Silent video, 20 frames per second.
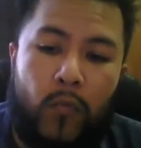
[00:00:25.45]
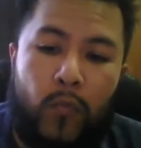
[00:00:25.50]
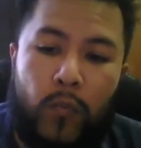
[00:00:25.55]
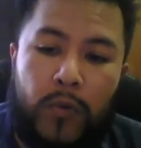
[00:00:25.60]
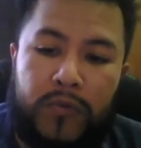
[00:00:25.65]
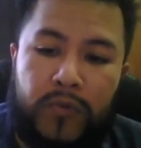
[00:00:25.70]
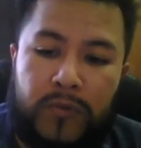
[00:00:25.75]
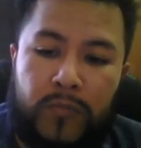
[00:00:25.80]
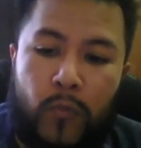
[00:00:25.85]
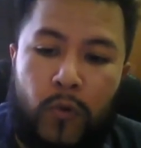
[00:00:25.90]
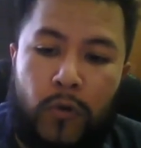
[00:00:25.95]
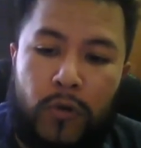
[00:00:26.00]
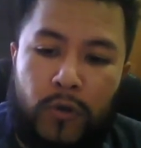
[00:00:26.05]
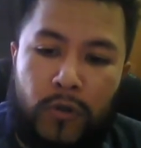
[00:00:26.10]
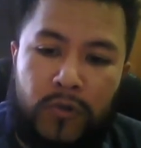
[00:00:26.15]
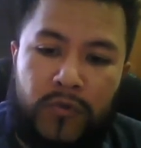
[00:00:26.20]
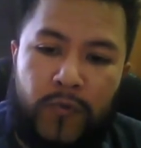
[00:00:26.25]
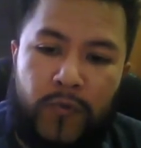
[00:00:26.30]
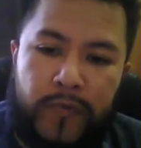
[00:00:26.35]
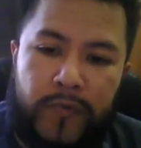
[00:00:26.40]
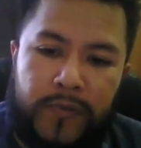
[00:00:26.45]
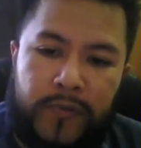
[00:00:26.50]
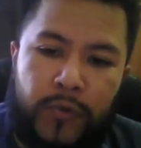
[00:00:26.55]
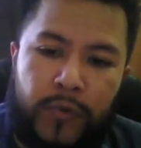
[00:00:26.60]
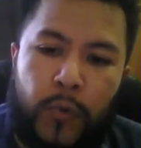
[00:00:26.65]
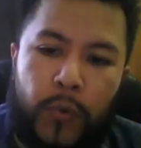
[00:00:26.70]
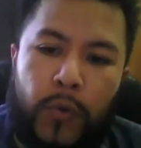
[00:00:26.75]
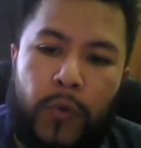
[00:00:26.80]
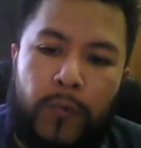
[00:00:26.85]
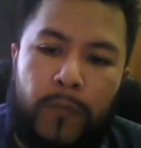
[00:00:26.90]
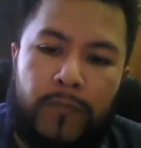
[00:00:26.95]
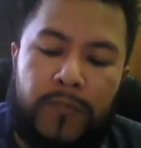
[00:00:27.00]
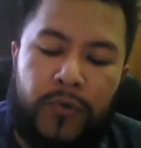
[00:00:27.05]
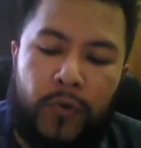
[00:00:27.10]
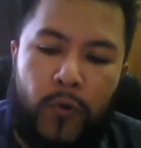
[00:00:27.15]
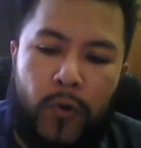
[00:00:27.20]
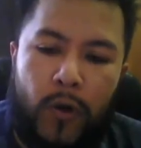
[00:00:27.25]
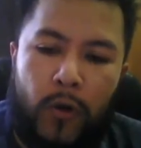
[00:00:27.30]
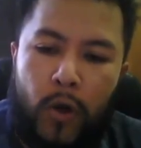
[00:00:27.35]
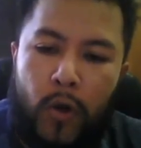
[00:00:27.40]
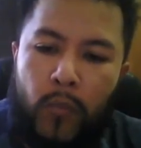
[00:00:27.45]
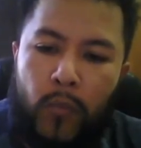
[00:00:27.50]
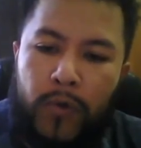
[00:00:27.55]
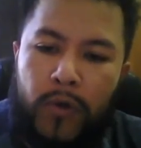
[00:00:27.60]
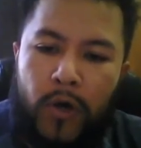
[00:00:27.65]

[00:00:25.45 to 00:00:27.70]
which one's more useful as a tool to go along